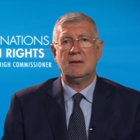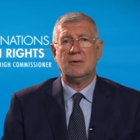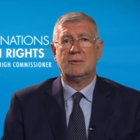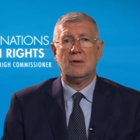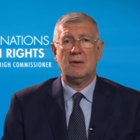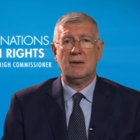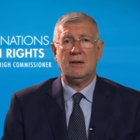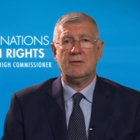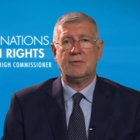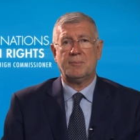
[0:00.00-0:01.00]
not
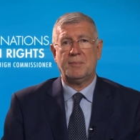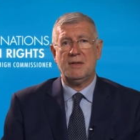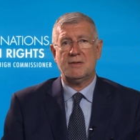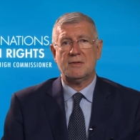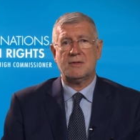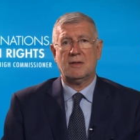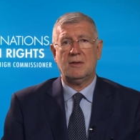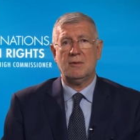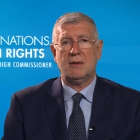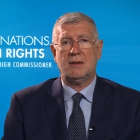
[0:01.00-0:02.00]
only for peace and
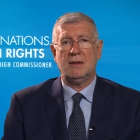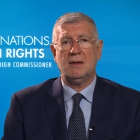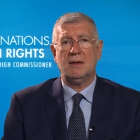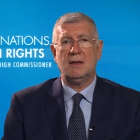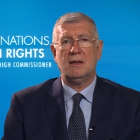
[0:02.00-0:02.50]
security,